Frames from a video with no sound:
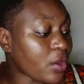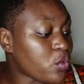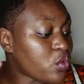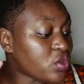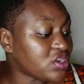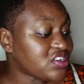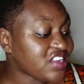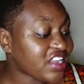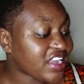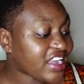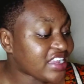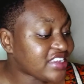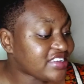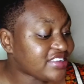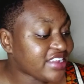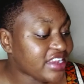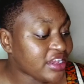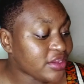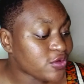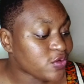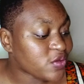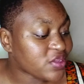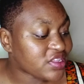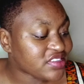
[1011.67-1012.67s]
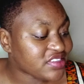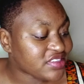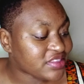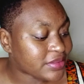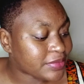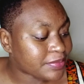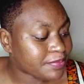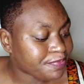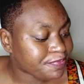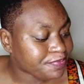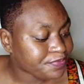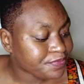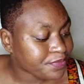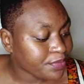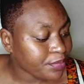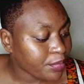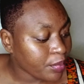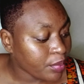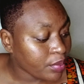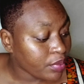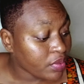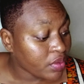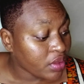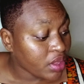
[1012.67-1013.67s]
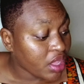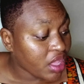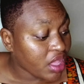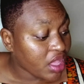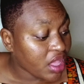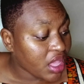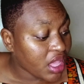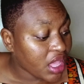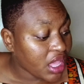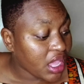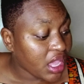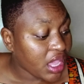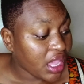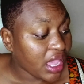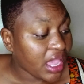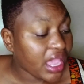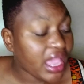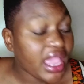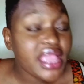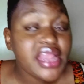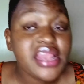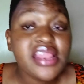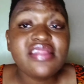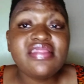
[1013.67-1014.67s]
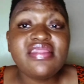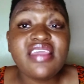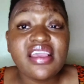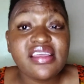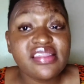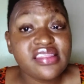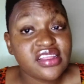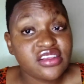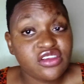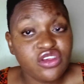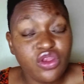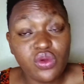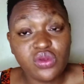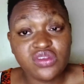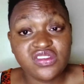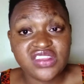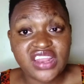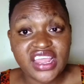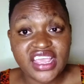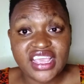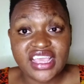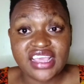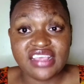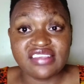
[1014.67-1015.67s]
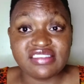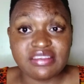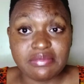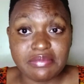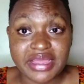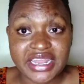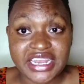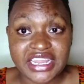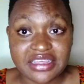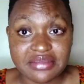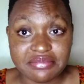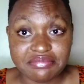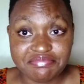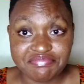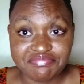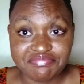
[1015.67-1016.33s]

what I can tell you is anything that looks like easy money,